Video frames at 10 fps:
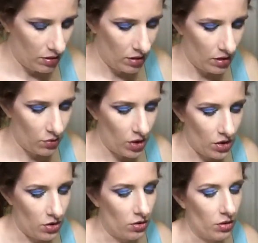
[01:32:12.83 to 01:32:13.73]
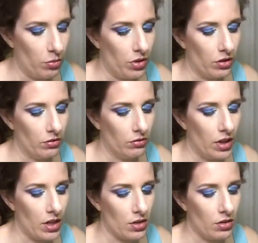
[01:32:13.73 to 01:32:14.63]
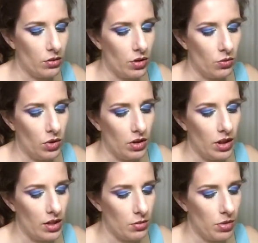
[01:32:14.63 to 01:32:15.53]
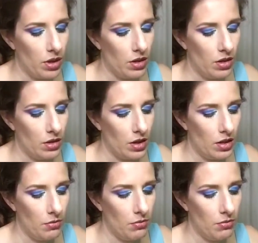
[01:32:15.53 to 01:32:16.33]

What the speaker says: This is why you should only put lash glue on one lash band at a time.